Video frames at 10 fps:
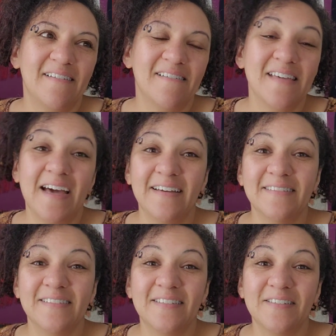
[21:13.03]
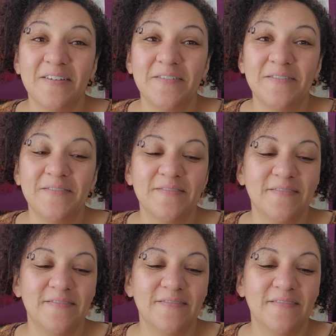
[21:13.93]
Yeah, so
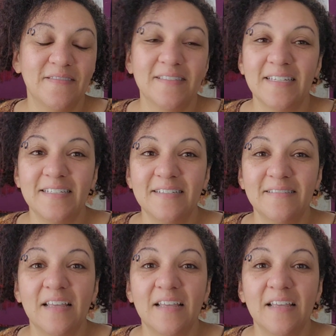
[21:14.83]
that's it.